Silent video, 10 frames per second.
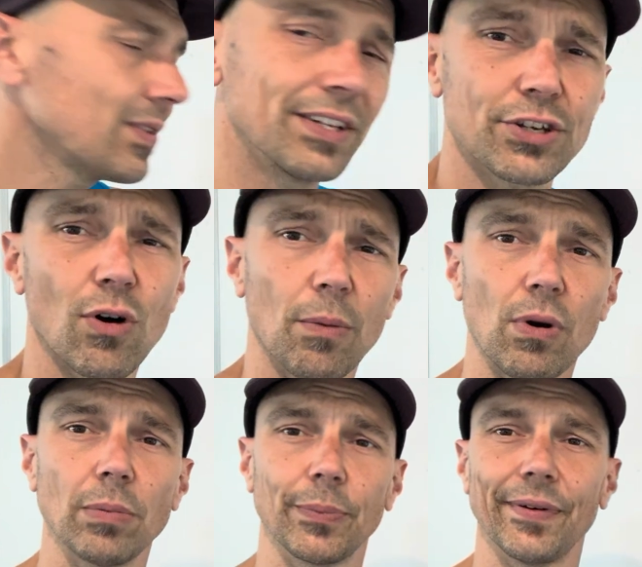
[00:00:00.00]
And so I'll
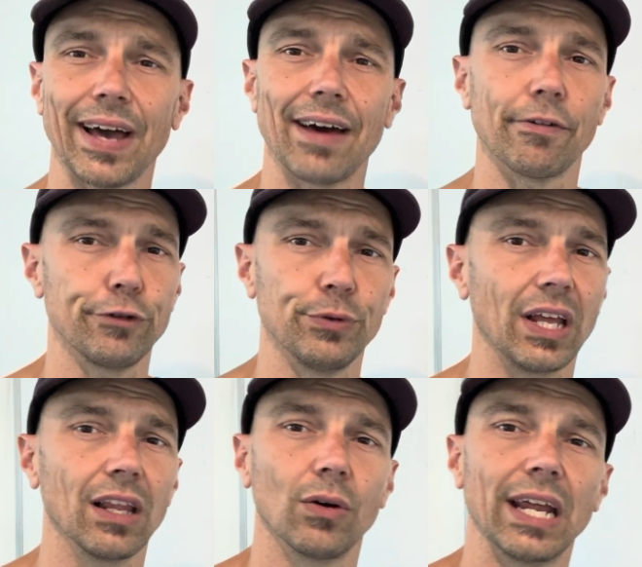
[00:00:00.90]
probably have a few
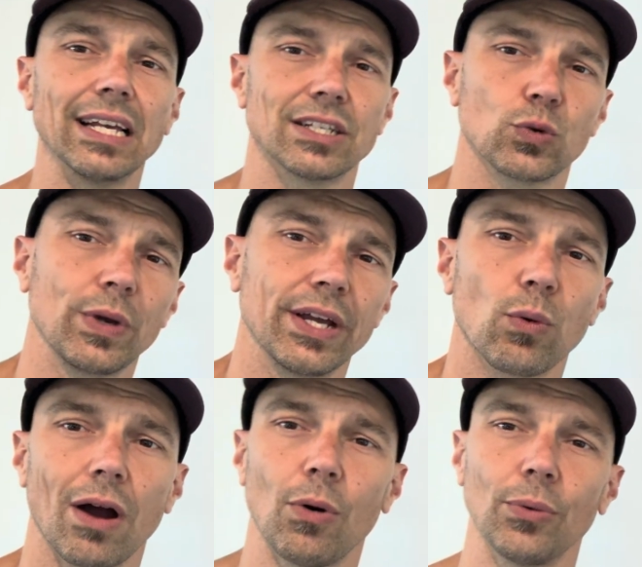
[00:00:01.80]
deload days this week
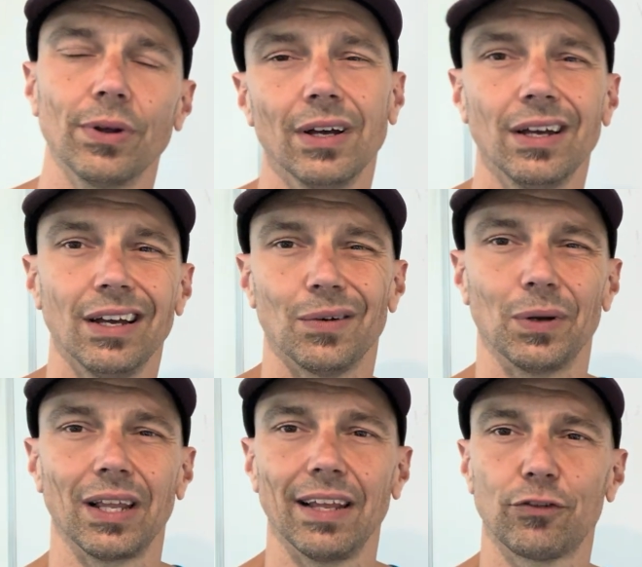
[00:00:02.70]
where I won't
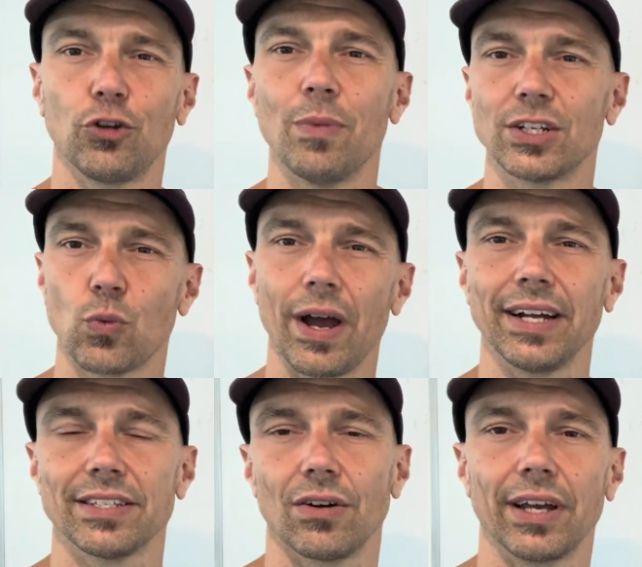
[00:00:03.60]
really lift too much
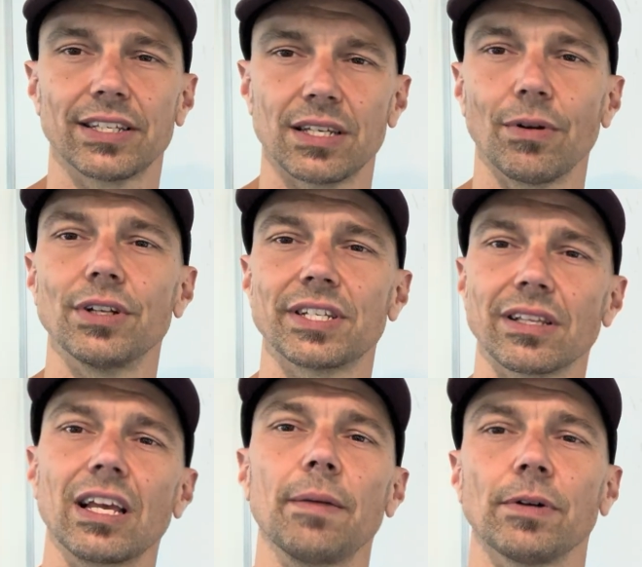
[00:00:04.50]
weights. I'll get some good
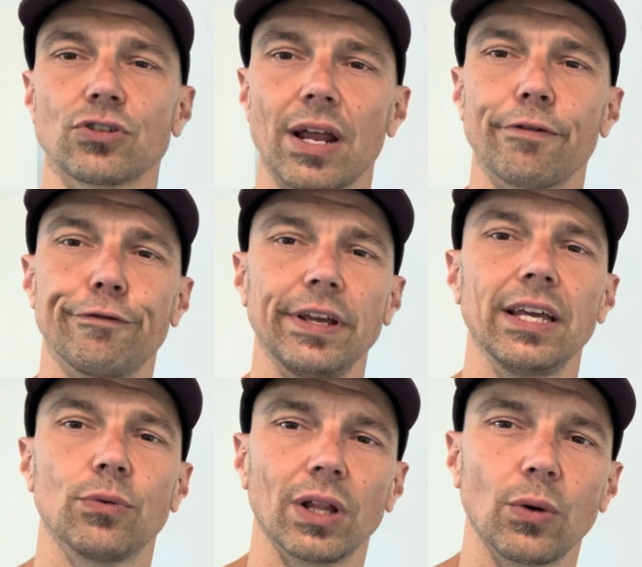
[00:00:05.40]
sleep. I'll try to
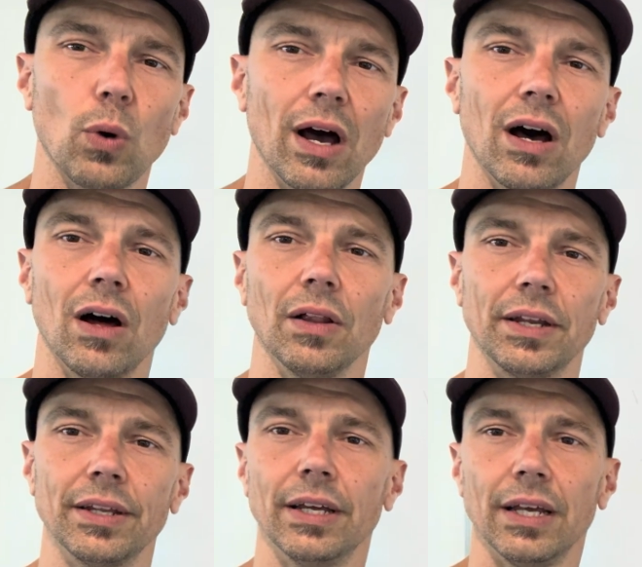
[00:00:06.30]
feed really
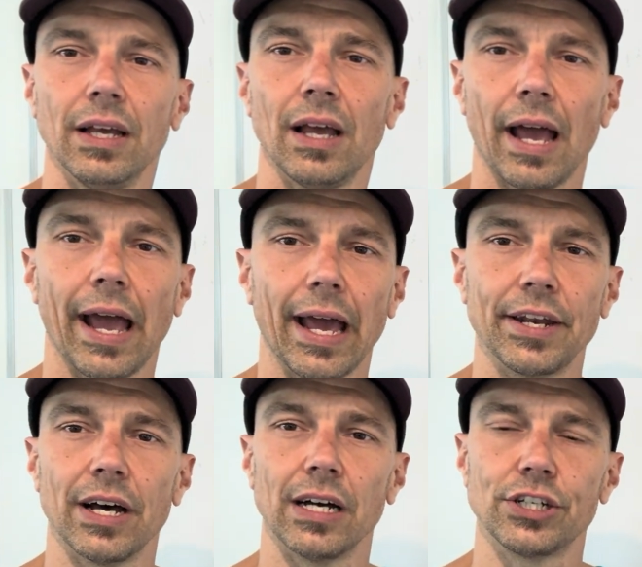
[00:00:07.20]
well
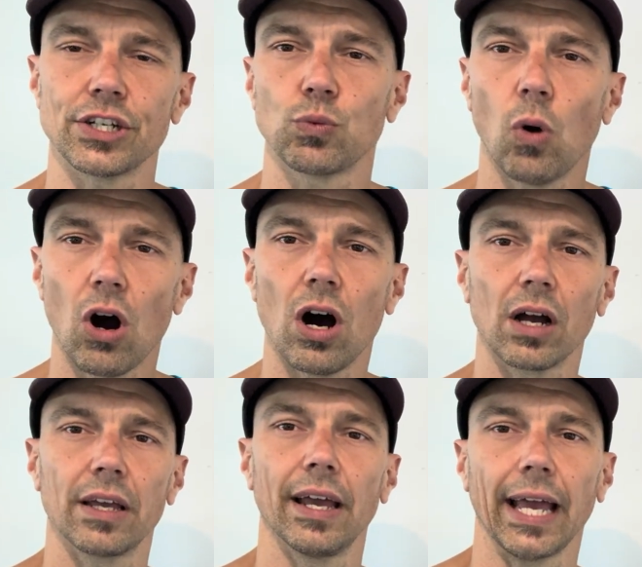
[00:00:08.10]
and just
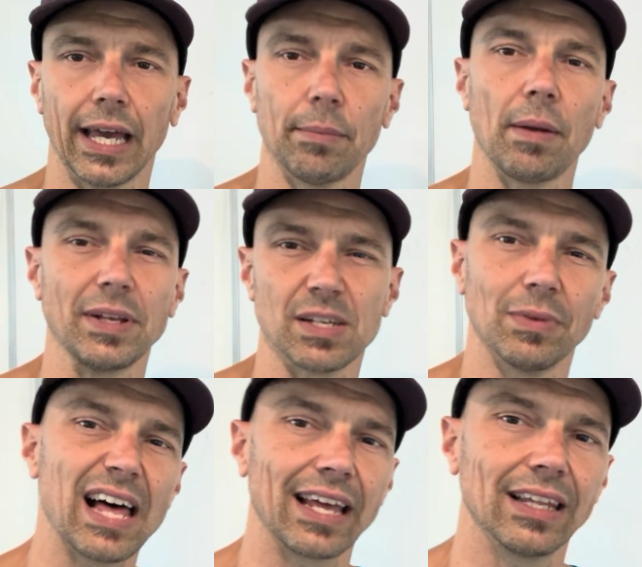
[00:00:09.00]
walk and maybe some
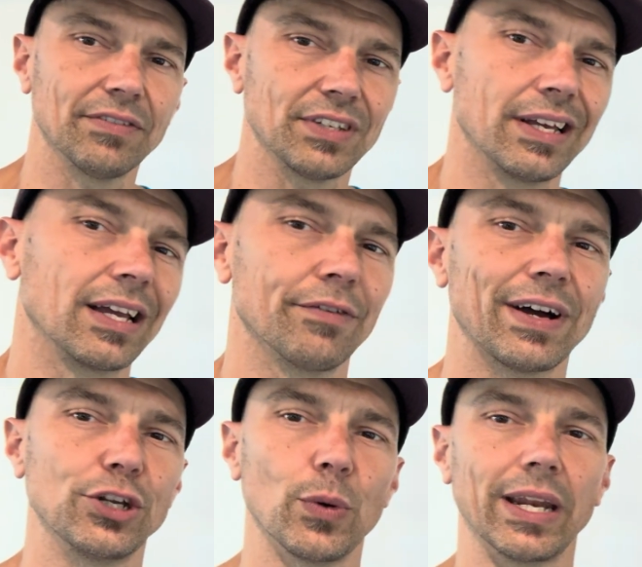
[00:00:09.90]
light lifting if
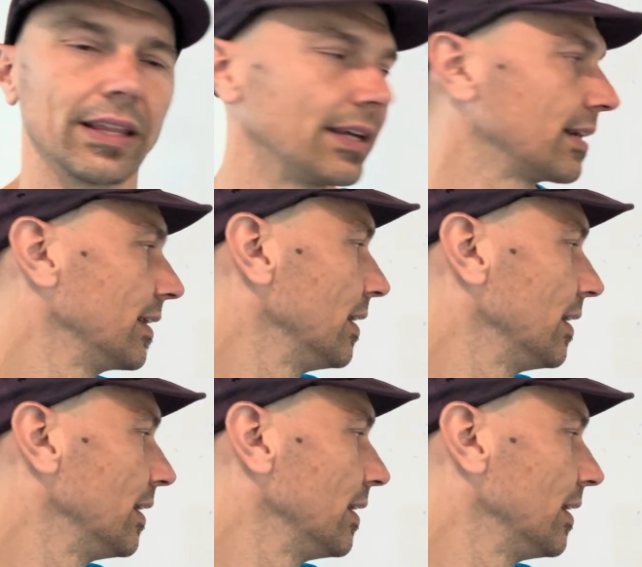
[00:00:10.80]
I do anything.